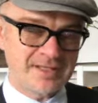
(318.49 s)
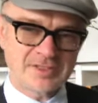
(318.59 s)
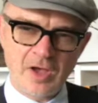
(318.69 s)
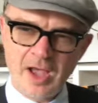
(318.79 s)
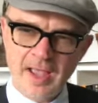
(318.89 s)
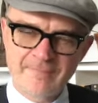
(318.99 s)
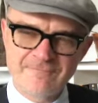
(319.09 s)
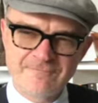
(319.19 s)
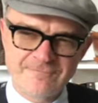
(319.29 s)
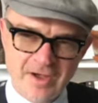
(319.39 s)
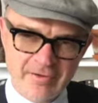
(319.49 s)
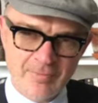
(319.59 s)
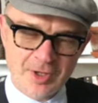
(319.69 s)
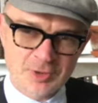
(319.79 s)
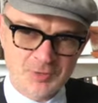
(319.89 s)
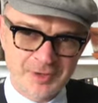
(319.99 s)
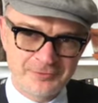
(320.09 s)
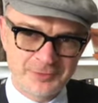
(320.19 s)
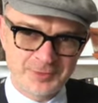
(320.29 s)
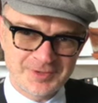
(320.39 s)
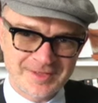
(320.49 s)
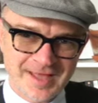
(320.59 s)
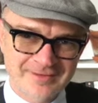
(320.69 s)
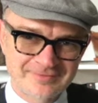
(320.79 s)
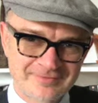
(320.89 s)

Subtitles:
So I am very much looking forward to that.